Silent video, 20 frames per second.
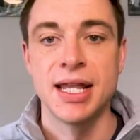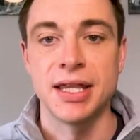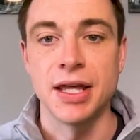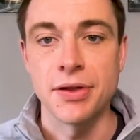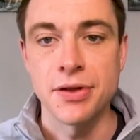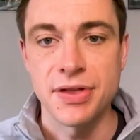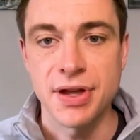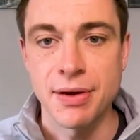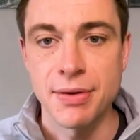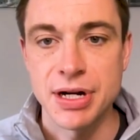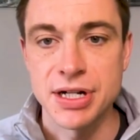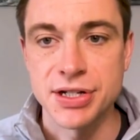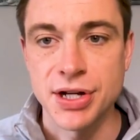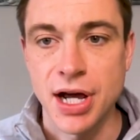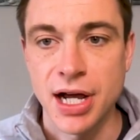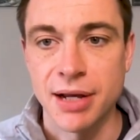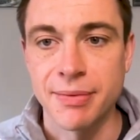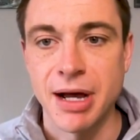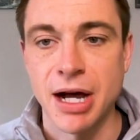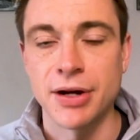The other thing I want to
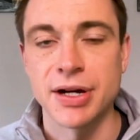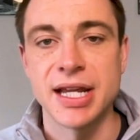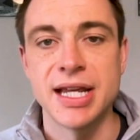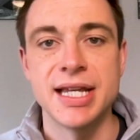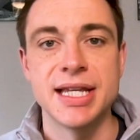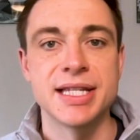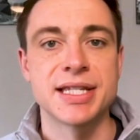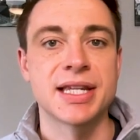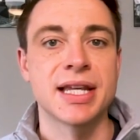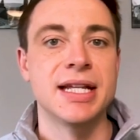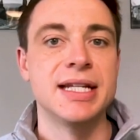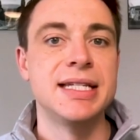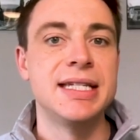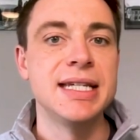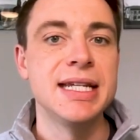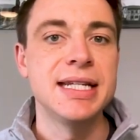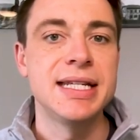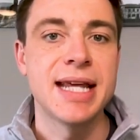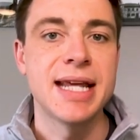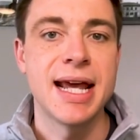talk about is
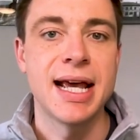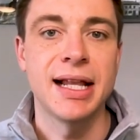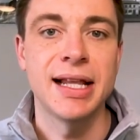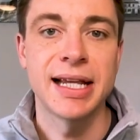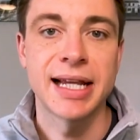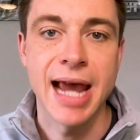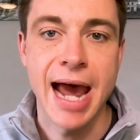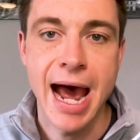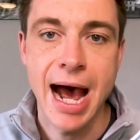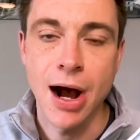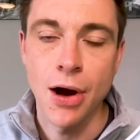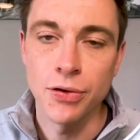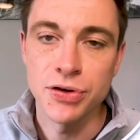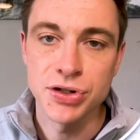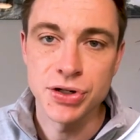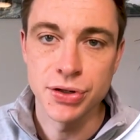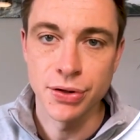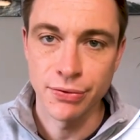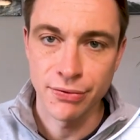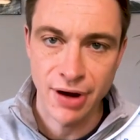detailing
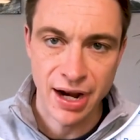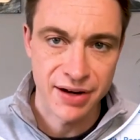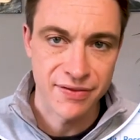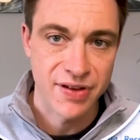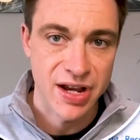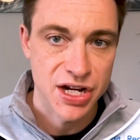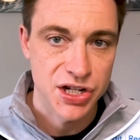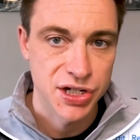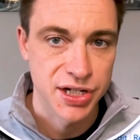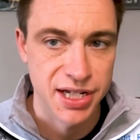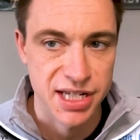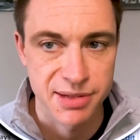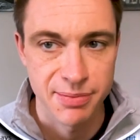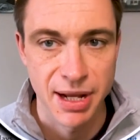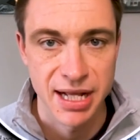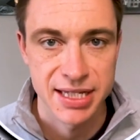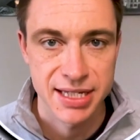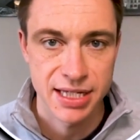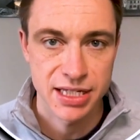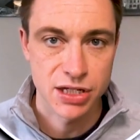out your renovation
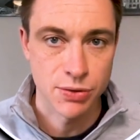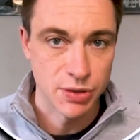expenses.